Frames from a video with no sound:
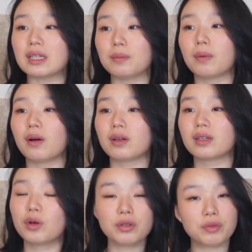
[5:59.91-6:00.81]
I bought
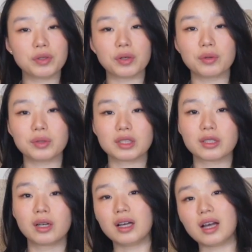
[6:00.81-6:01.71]
quite a few coats
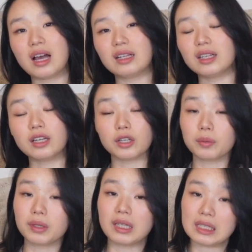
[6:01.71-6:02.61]
and they
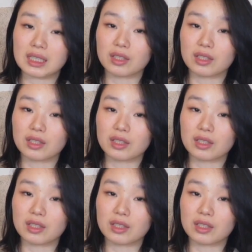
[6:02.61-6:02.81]
accumulated